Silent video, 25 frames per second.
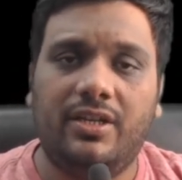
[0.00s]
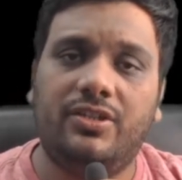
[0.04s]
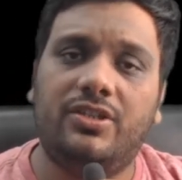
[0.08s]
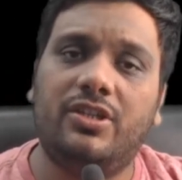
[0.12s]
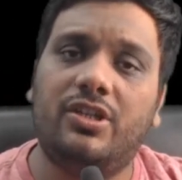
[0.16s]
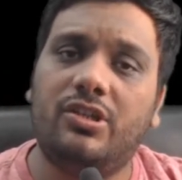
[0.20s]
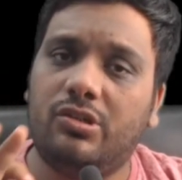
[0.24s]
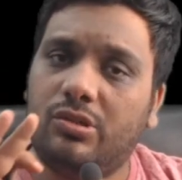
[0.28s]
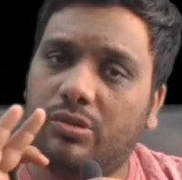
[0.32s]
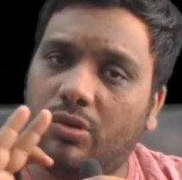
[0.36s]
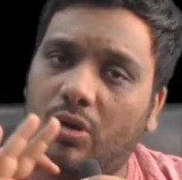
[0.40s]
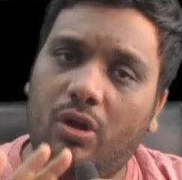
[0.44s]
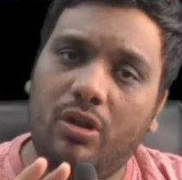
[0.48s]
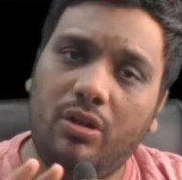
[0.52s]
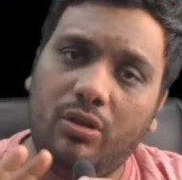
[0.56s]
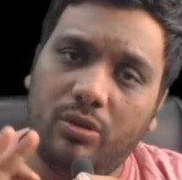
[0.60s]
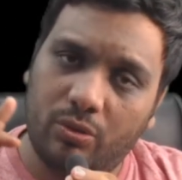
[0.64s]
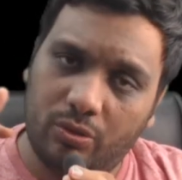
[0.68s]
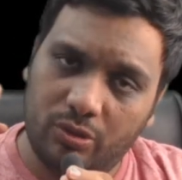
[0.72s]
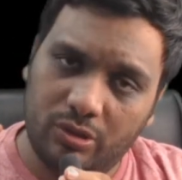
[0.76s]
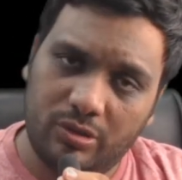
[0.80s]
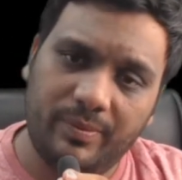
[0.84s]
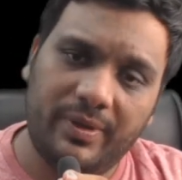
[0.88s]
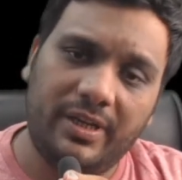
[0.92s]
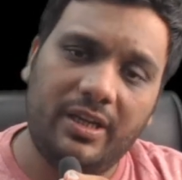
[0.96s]
Just solve
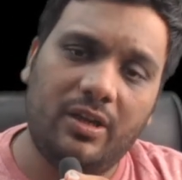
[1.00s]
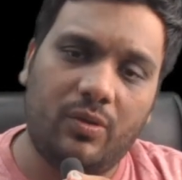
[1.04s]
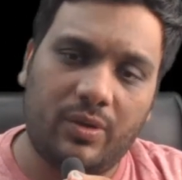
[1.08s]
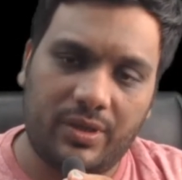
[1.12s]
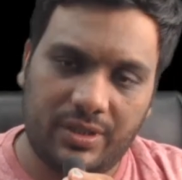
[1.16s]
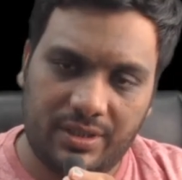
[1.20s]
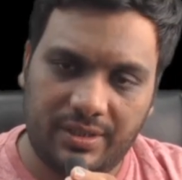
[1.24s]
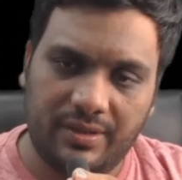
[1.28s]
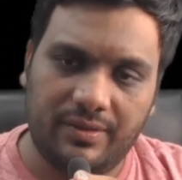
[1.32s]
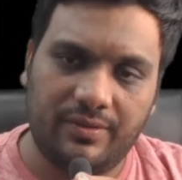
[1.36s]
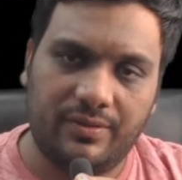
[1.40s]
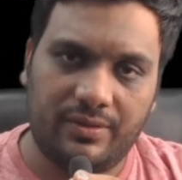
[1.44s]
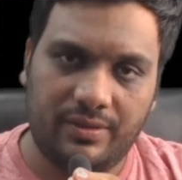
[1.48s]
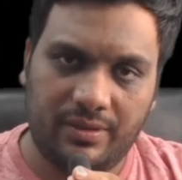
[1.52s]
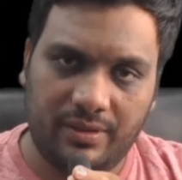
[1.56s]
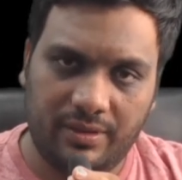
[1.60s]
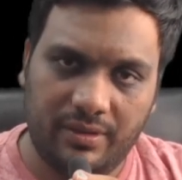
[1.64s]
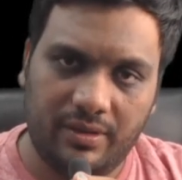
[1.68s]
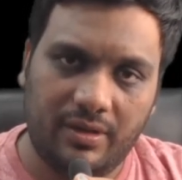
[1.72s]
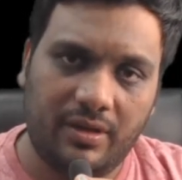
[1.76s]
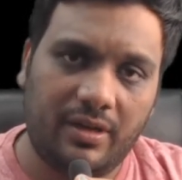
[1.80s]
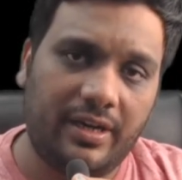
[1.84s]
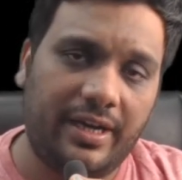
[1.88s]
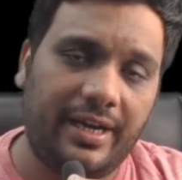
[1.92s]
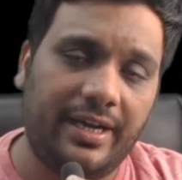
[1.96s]
those many questions.
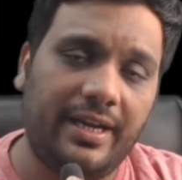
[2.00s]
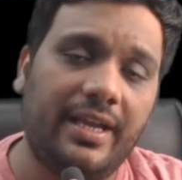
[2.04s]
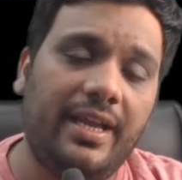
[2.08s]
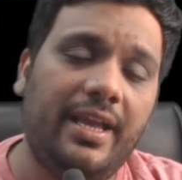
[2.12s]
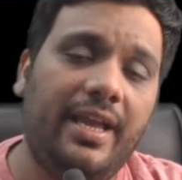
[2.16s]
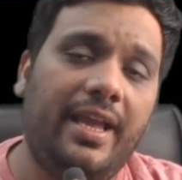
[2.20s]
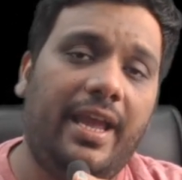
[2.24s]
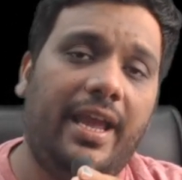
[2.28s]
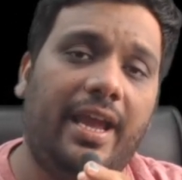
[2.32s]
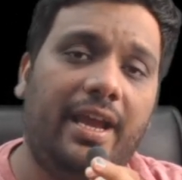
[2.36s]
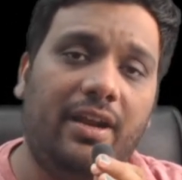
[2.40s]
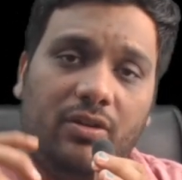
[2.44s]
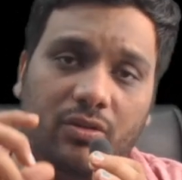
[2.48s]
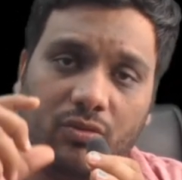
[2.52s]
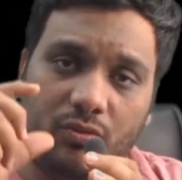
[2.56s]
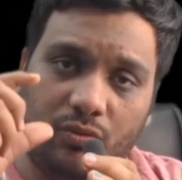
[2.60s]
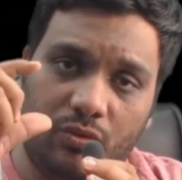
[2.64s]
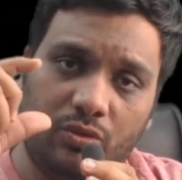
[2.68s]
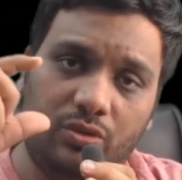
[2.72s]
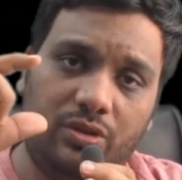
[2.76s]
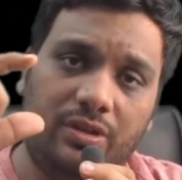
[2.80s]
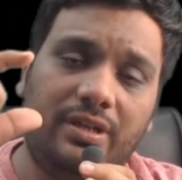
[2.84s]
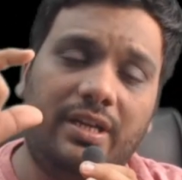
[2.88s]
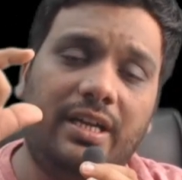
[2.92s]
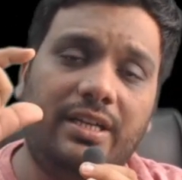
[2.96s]
All right. And
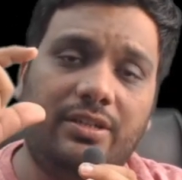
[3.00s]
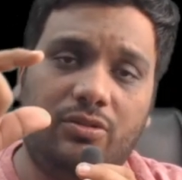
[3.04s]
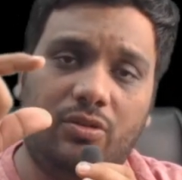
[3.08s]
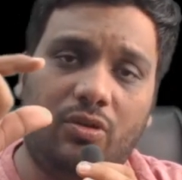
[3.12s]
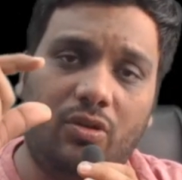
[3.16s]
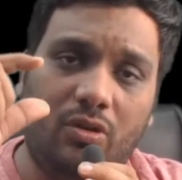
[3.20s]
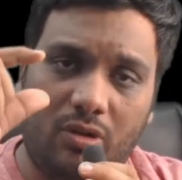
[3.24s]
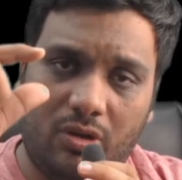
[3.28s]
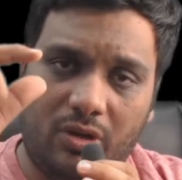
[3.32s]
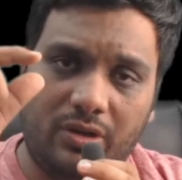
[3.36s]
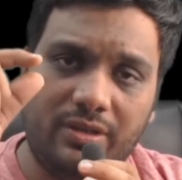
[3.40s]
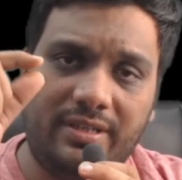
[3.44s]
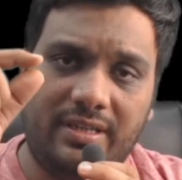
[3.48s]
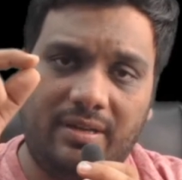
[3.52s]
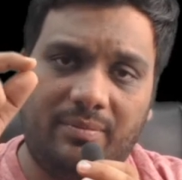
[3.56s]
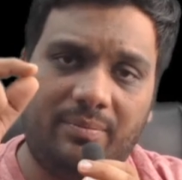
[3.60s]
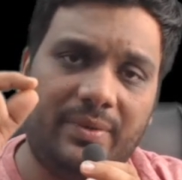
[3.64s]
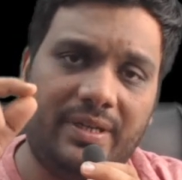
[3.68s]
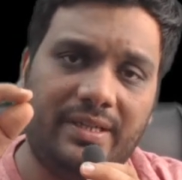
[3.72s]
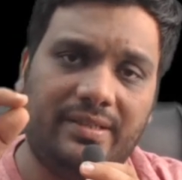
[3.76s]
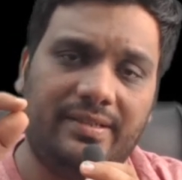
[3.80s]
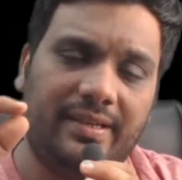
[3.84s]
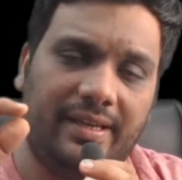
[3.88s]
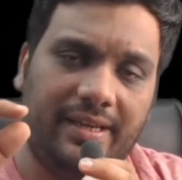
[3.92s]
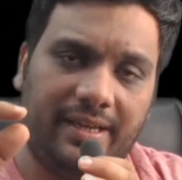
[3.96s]
utna jo clause
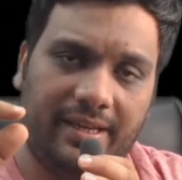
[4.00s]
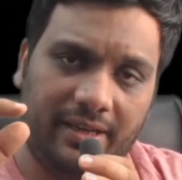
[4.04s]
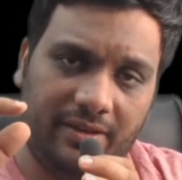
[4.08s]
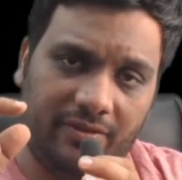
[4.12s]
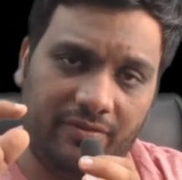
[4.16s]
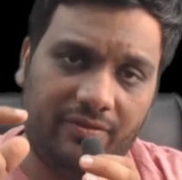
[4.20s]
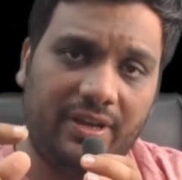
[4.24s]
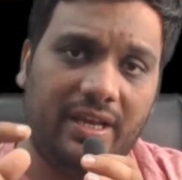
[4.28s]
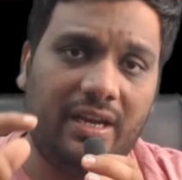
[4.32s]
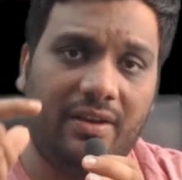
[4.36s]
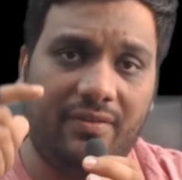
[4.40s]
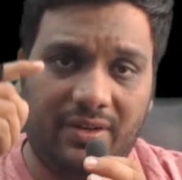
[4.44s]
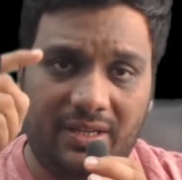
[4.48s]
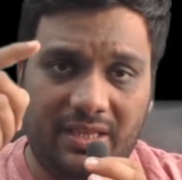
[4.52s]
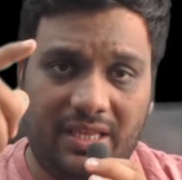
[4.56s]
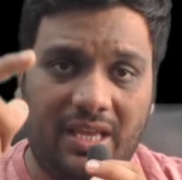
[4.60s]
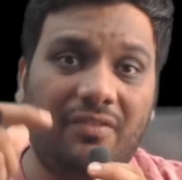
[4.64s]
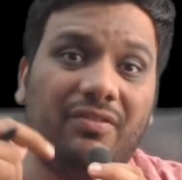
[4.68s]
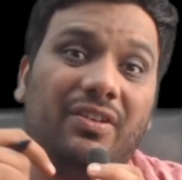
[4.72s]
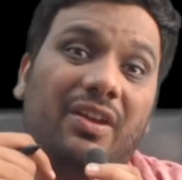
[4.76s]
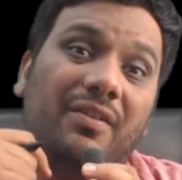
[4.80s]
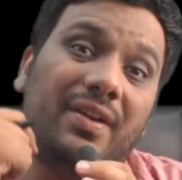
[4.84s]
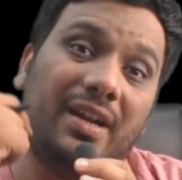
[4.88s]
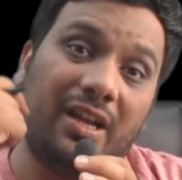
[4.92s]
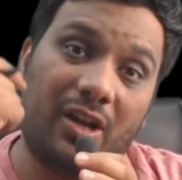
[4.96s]
numbers hai, wherever they
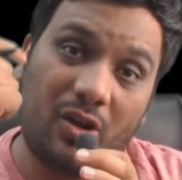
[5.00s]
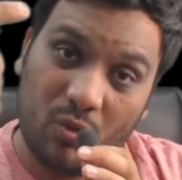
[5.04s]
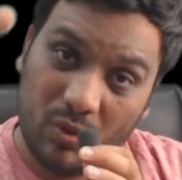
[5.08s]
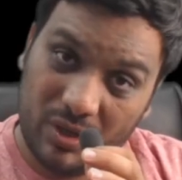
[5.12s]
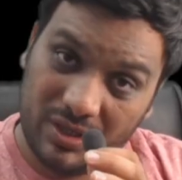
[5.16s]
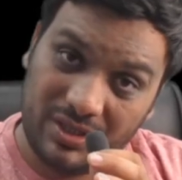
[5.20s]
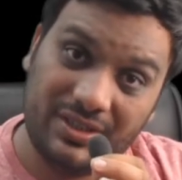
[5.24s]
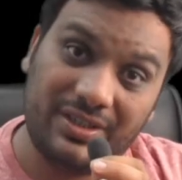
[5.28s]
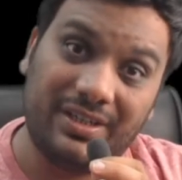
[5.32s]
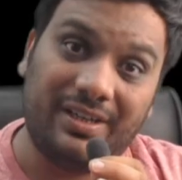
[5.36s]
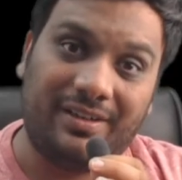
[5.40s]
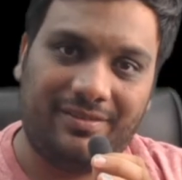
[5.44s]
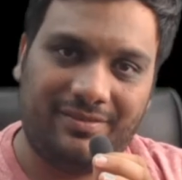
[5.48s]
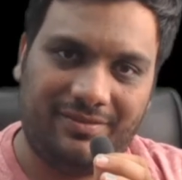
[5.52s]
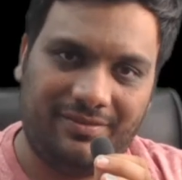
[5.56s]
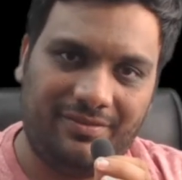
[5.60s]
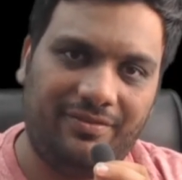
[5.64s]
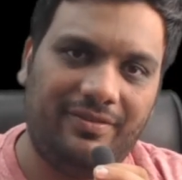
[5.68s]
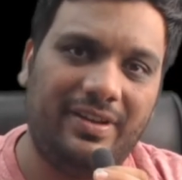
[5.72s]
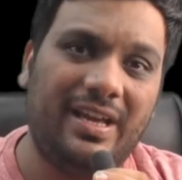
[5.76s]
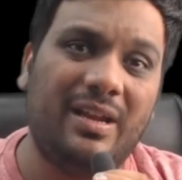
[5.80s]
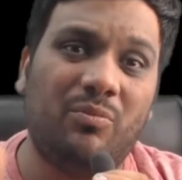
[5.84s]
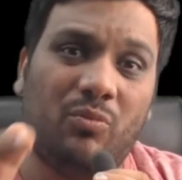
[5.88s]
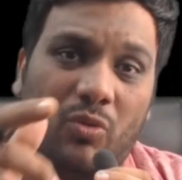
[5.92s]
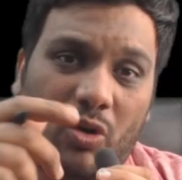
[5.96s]
have given a question,
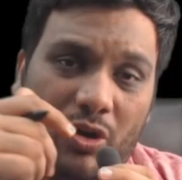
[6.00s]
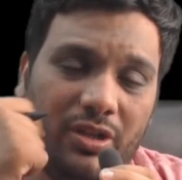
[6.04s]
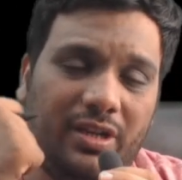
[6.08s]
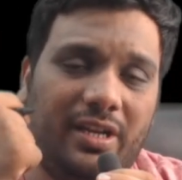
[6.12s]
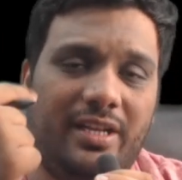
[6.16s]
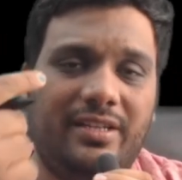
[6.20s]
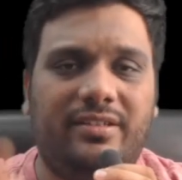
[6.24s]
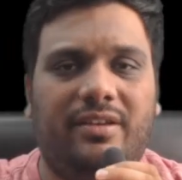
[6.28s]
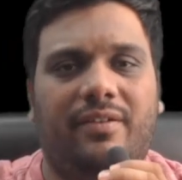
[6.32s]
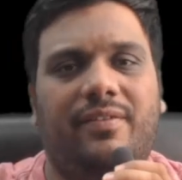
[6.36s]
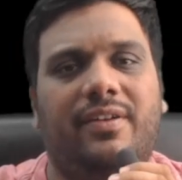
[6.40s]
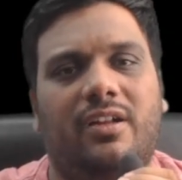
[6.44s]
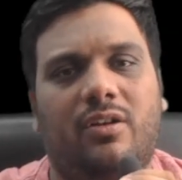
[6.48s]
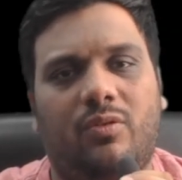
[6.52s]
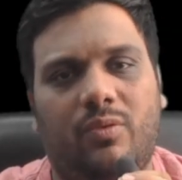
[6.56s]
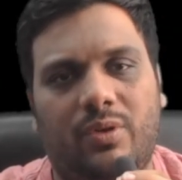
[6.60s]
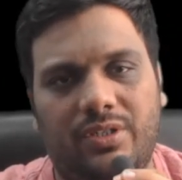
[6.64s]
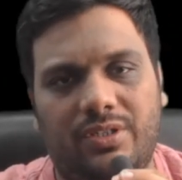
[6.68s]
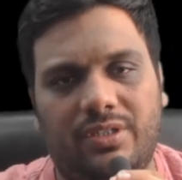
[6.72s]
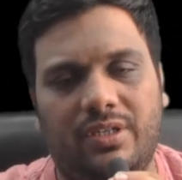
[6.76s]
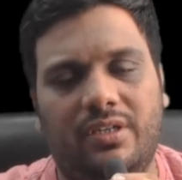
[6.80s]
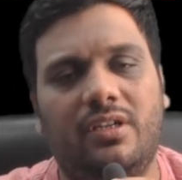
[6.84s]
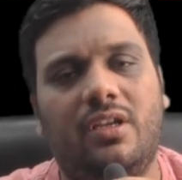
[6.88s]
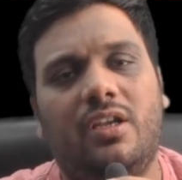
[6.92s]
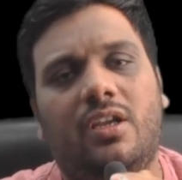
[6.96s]
where module is given a
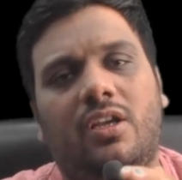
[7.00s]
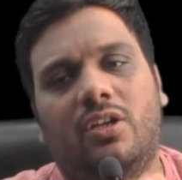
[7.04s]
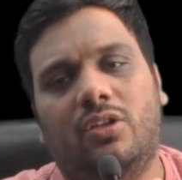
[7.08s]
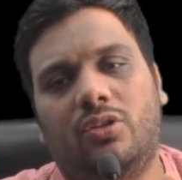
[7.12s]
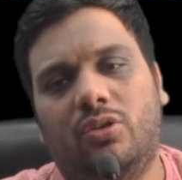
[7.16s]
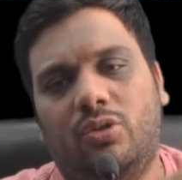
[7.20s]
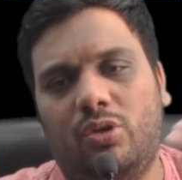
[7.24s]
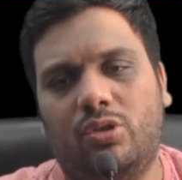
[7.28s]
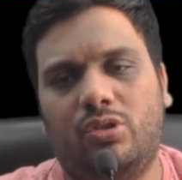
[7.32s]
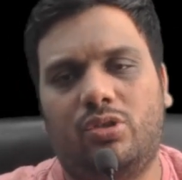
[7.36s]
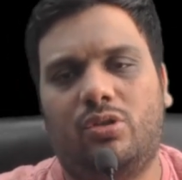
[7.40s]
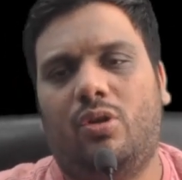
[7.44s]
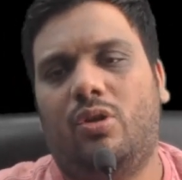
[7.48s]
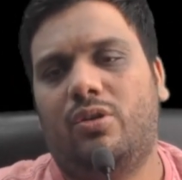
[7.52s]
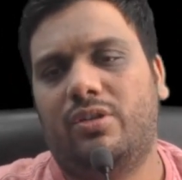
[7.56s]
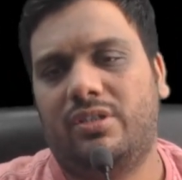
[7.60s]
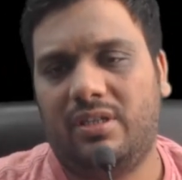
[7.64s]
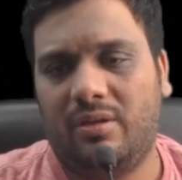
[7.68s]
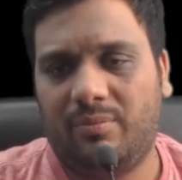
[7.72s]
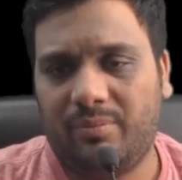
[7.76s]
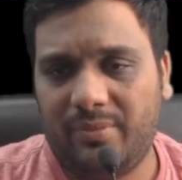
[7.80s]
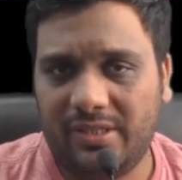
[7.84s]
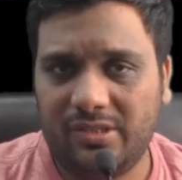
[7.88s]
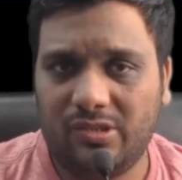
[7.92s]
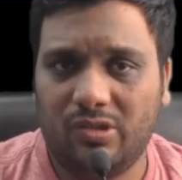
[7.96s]
question, those clause
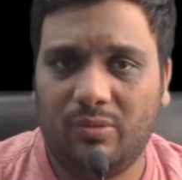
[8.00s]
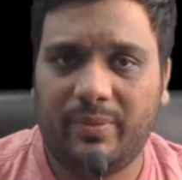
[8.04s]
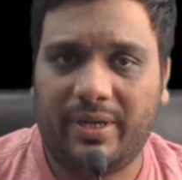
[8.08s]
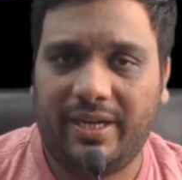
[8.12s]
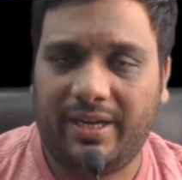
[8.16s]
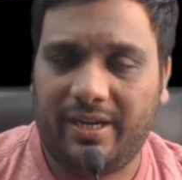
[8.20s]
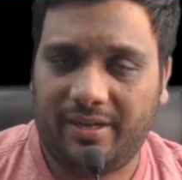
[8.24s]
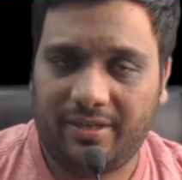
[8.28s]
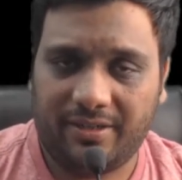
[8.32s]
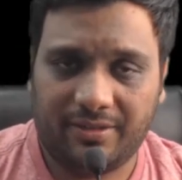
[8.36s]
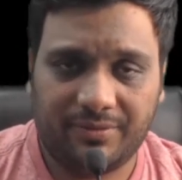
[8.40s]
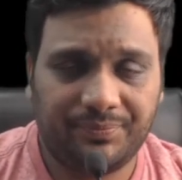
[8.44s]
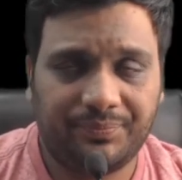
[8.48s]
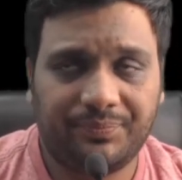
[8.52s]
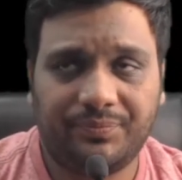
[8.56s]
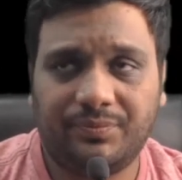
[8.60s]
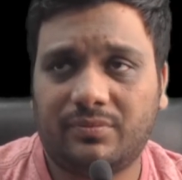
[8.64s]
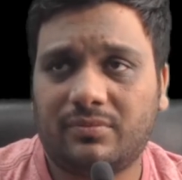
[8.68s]
numbers you by heart.